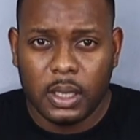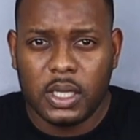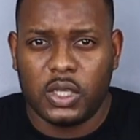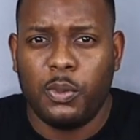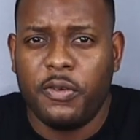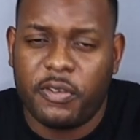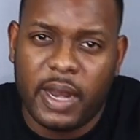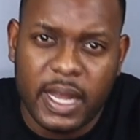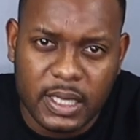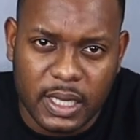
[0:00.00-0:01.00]
So moving
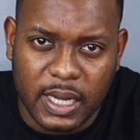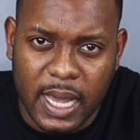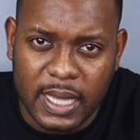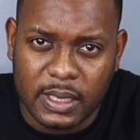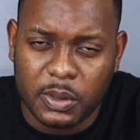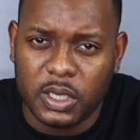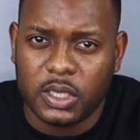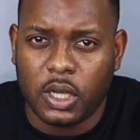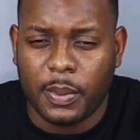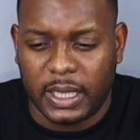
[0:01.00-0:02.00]
right into it guys, we're going to
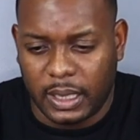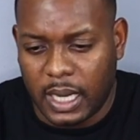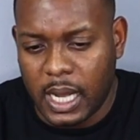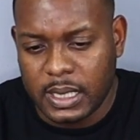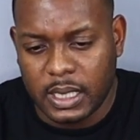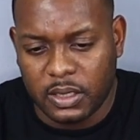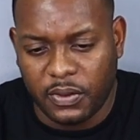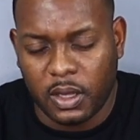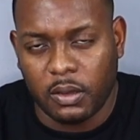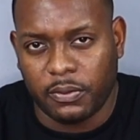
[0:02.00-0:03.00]
talk about the cons of this
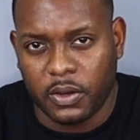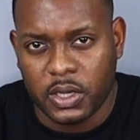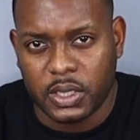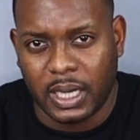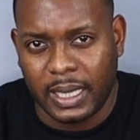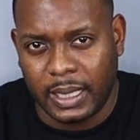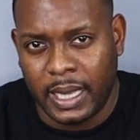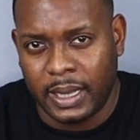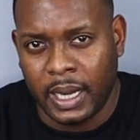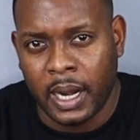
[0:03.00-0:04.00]
vehicle first. I like to
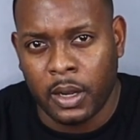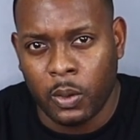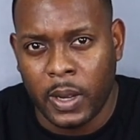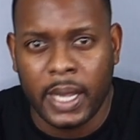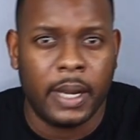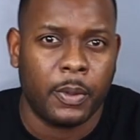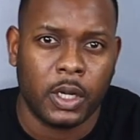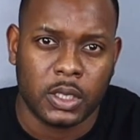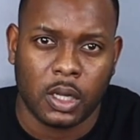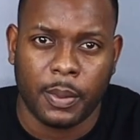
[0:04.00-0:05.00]
get that out of the way, then we're
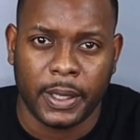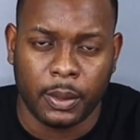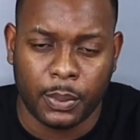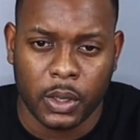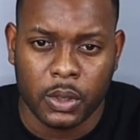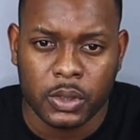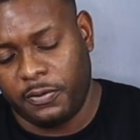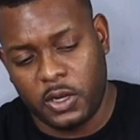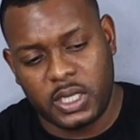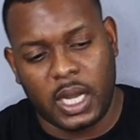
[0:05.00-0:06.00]
going to talk about the pros.
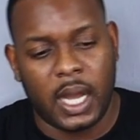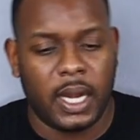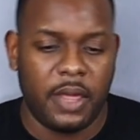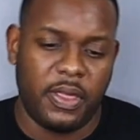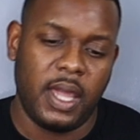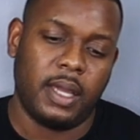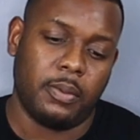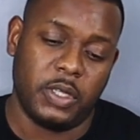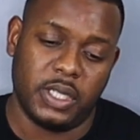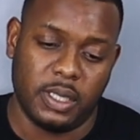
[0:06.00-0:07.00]
First con I think,
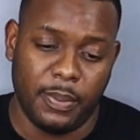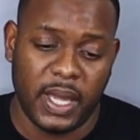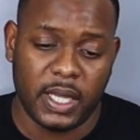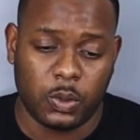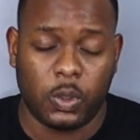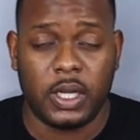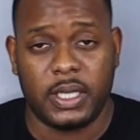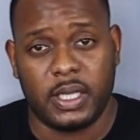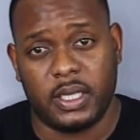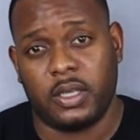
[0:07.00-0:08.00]
which is the biggest one,
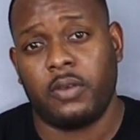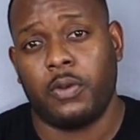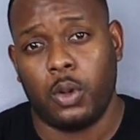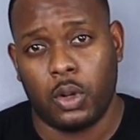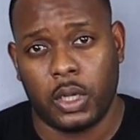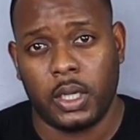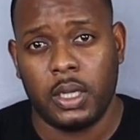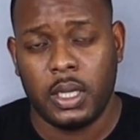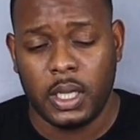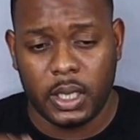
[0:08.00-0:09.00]
is the servo horn.
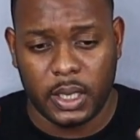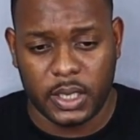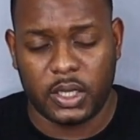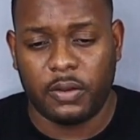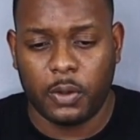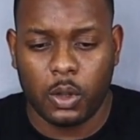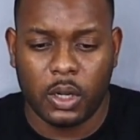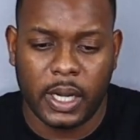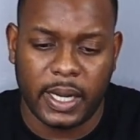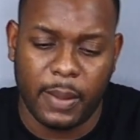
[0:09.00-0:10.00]
The servo
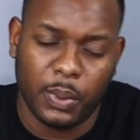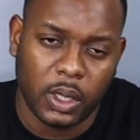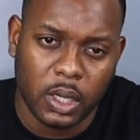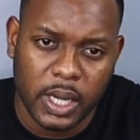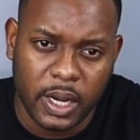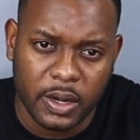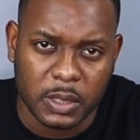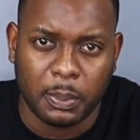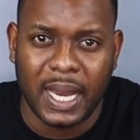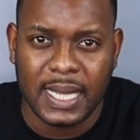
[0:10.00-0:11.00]
horn that they put on here is
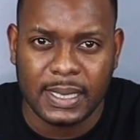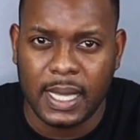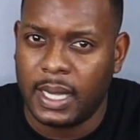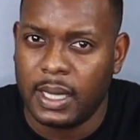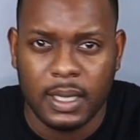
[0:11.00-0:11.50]
plastic.